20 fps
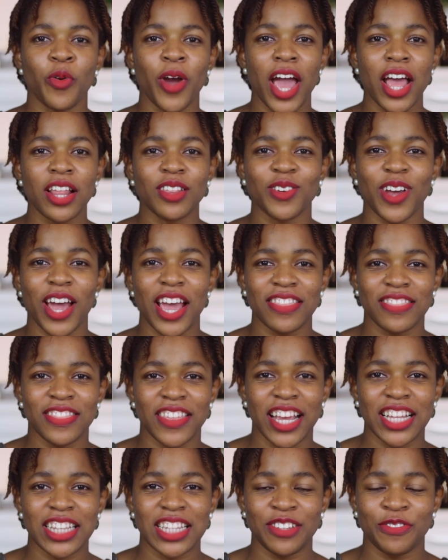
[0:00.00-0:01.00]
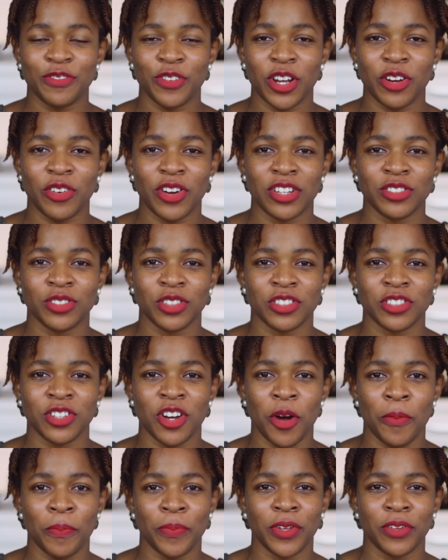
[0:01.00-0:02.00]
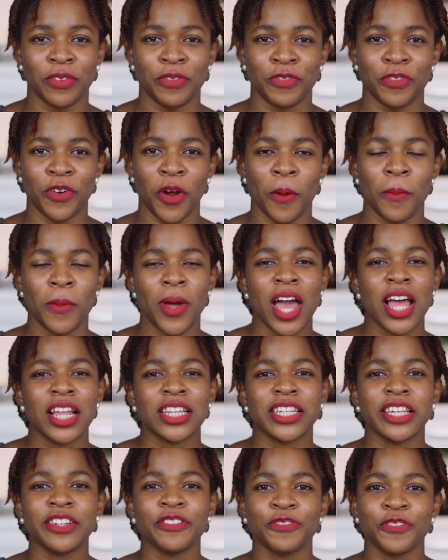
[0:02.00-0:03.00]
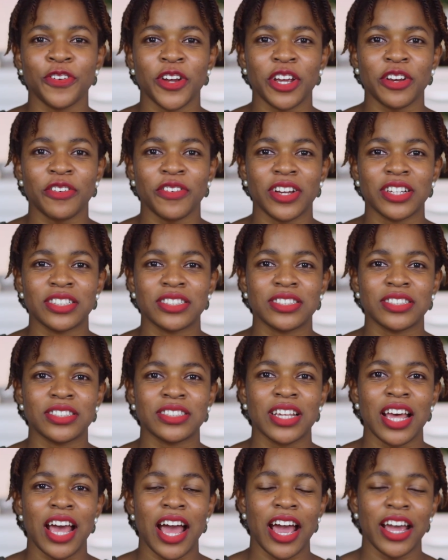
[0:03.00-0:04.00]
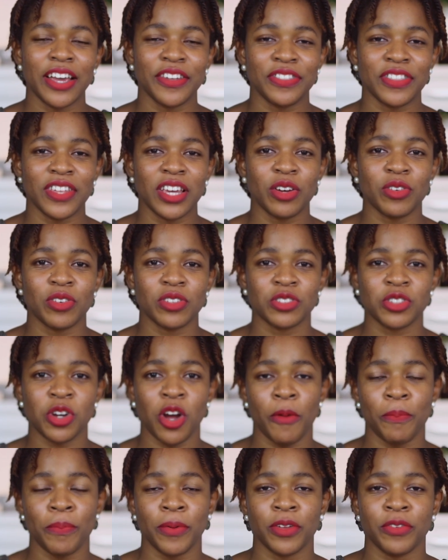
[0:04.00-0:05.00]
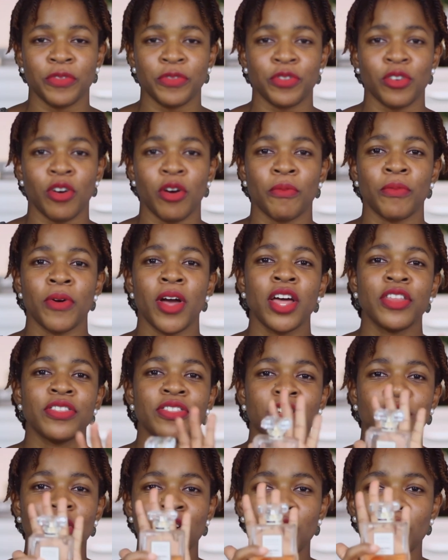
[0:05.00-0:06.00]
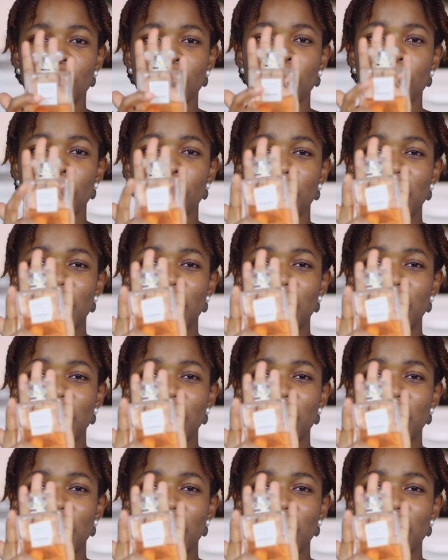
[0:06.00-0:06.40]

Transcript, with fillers: where do I think this fragrance was copied from? This fragrance, I think, was copied from the Coco